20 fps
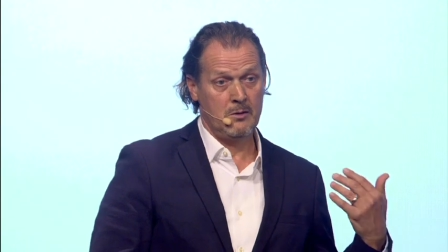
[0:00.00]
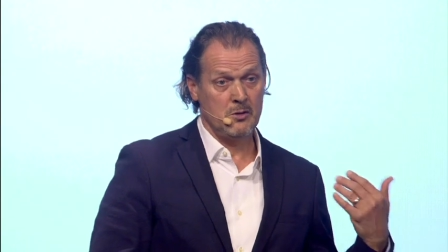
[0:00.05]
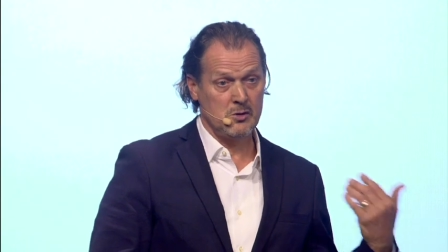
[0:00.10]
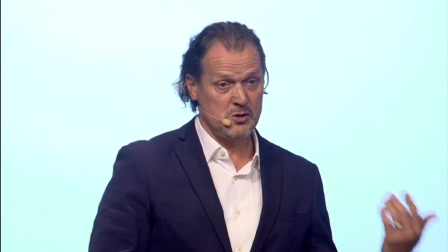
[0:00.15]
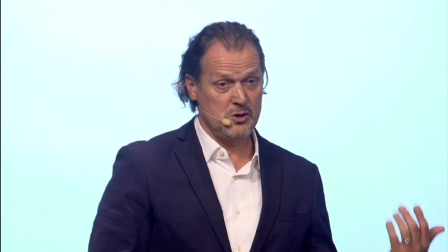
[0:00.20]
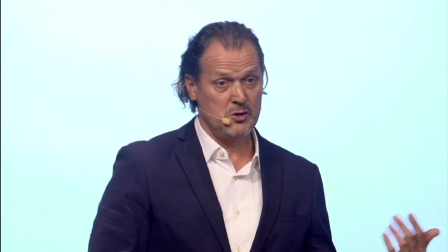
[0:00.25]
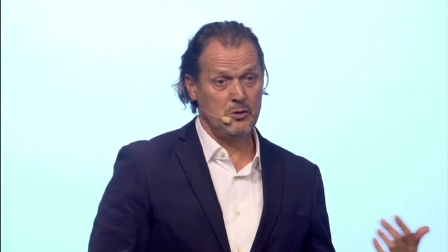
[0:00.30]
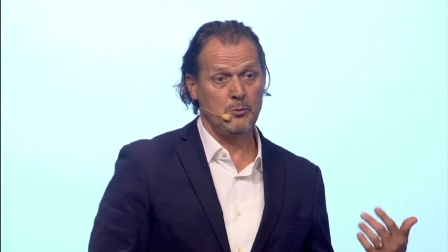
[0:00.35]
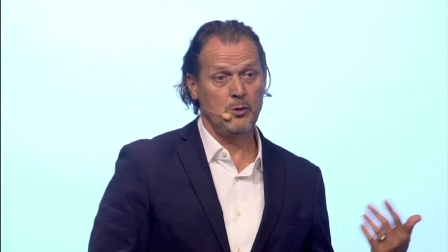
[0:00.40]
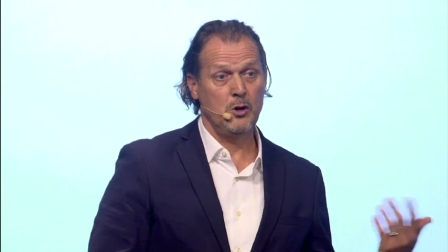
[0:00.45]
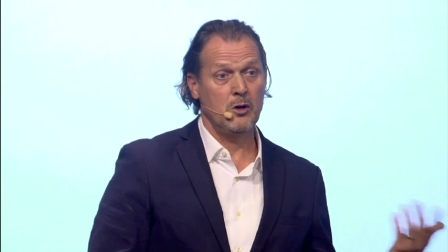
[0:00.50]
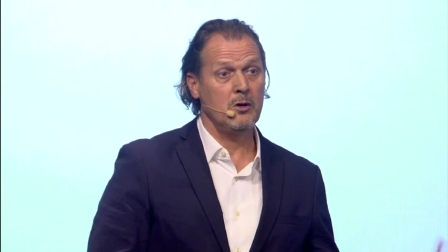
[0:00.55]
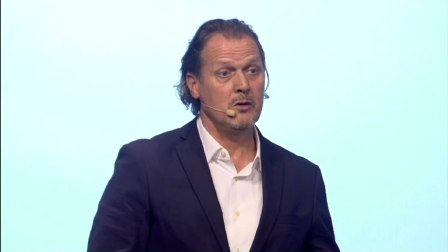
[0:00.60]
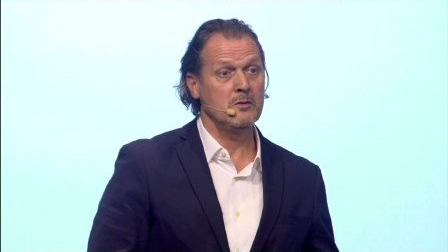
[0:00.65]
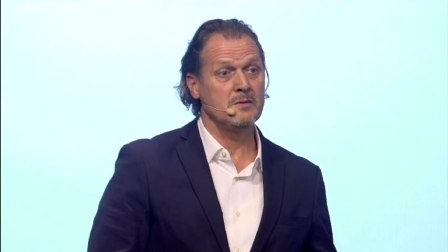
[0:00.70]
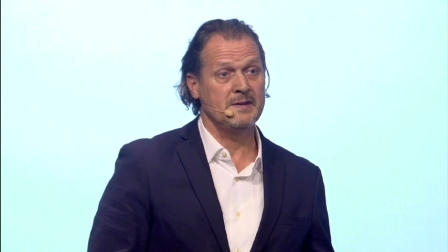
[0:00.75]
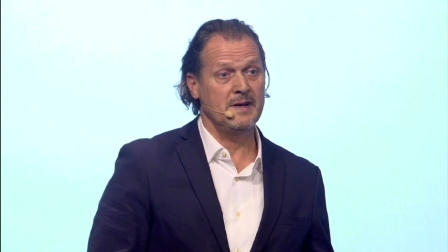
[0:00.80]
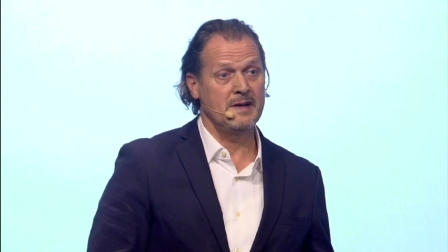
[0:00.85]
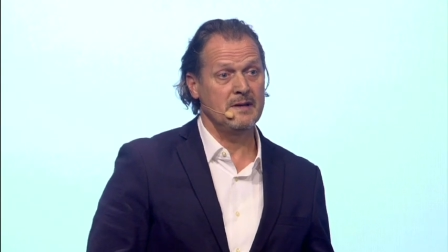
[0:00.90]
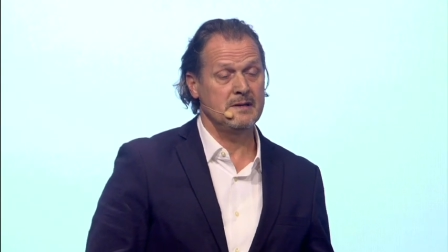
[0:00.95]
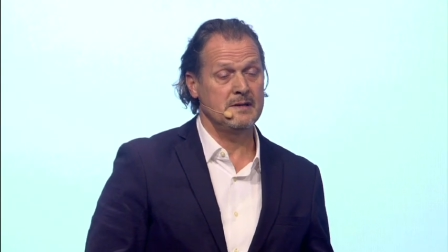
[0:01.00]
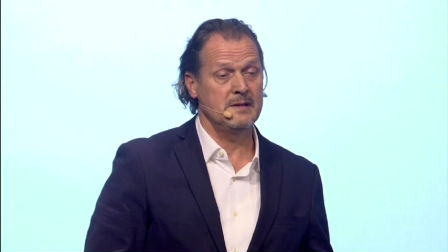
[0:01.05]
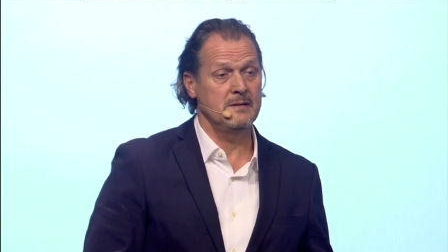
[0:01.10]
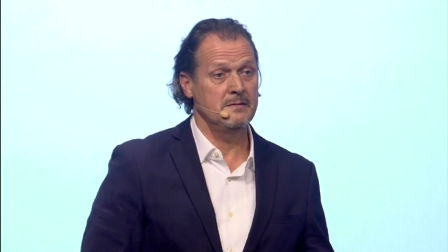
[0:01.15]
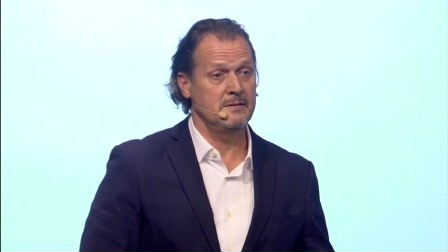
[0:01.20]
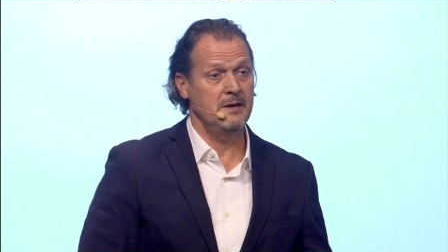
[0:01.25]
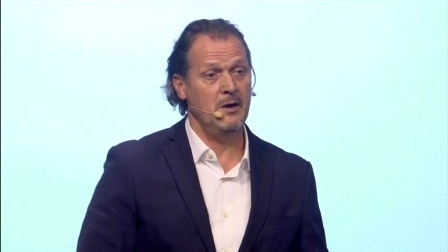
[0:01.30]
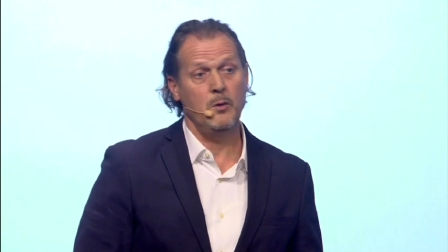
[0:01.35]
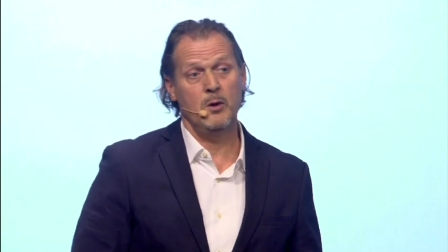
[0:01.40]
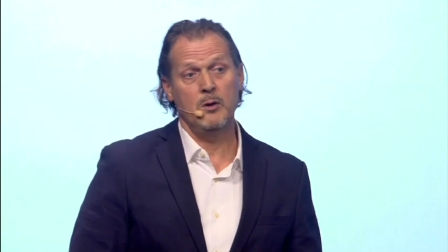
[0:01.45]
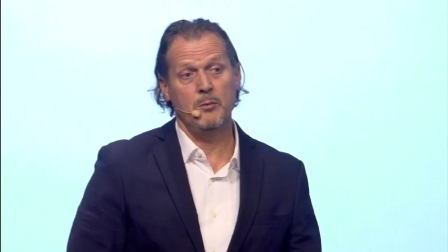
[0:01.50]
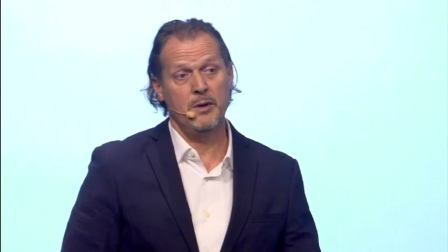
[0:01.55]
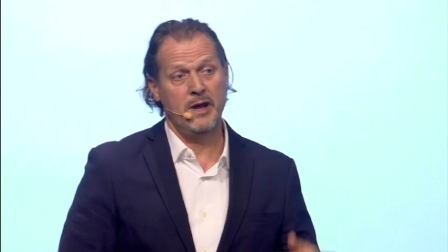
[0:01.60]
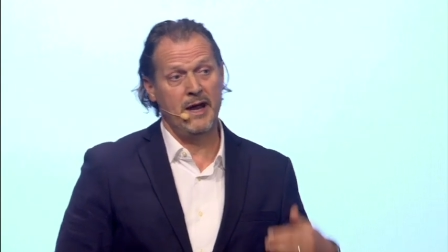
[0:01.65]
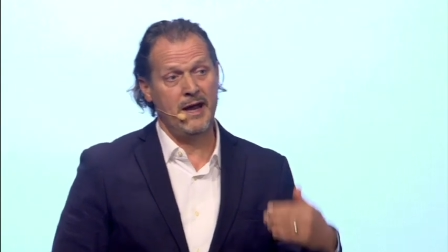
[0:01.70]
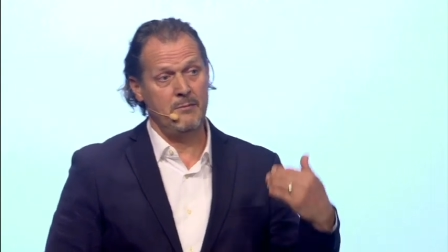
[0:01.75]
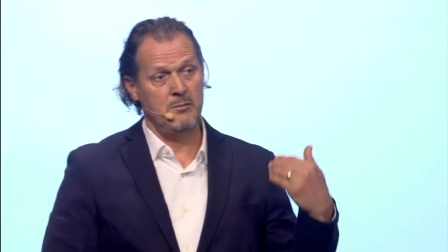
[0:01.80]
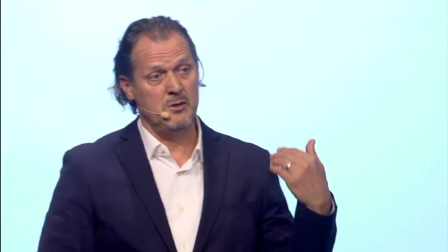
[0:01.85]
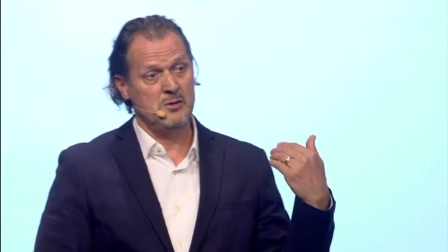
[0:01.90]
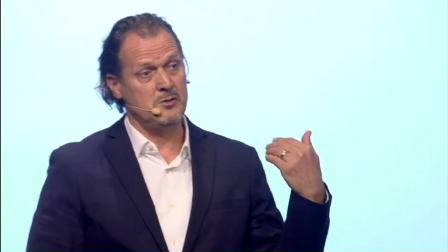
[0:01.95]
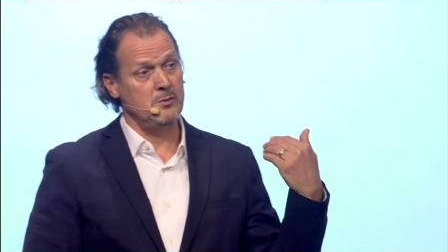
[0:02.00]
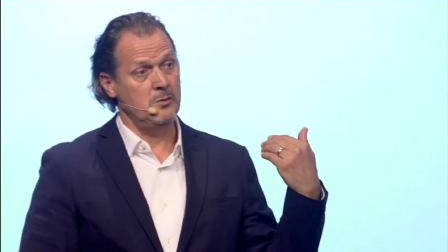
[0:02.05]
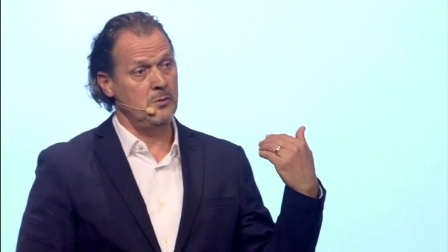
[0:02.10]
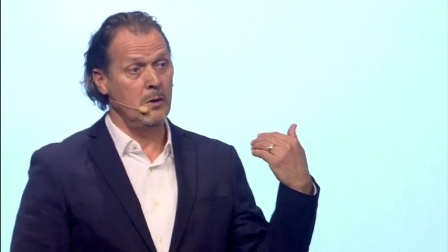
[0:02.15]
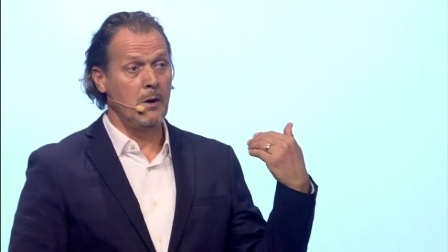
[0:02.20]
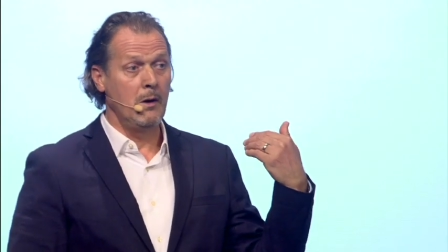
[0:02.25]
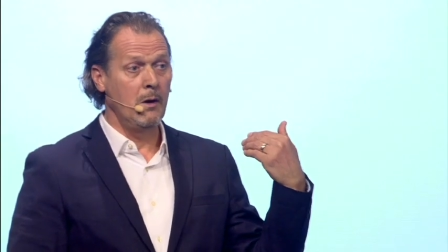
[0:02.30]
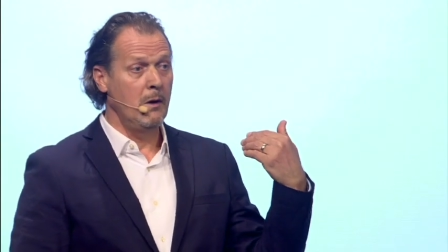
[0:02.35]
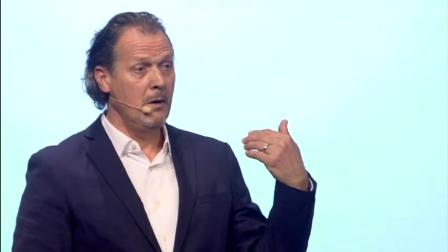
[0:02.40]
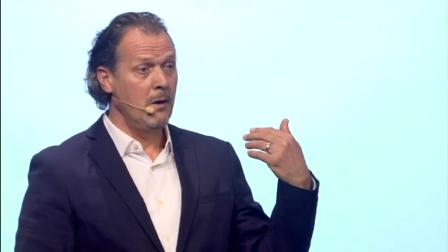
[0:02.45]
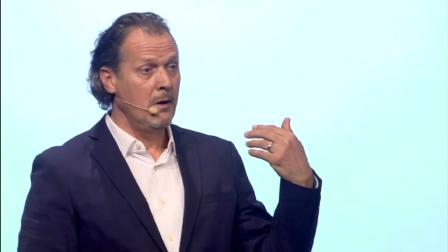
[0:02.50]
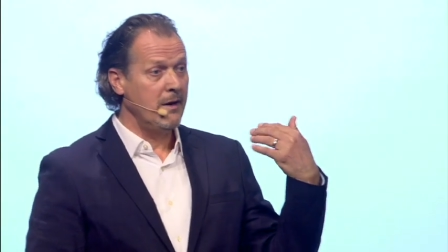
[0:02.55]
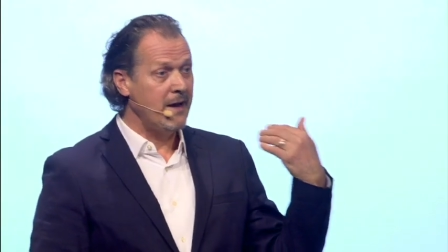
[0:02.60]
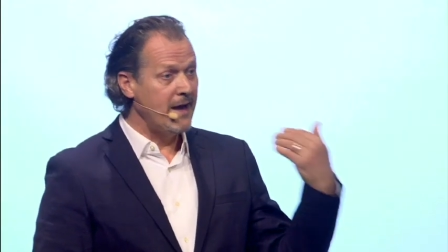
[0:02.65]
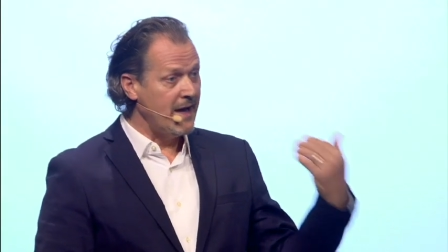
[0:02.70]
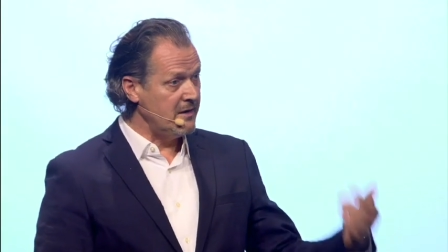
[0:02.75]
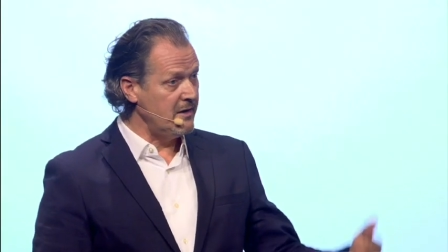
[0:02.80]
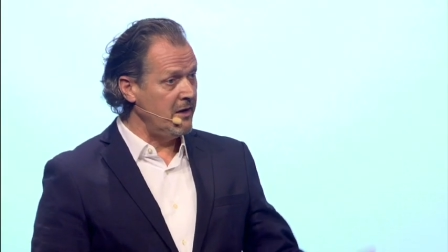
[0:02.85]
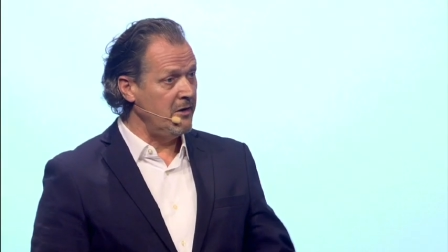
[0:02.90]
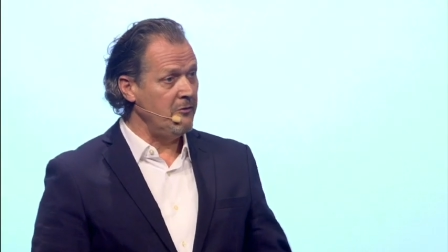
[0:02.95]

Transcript: consume your content. They will be able to get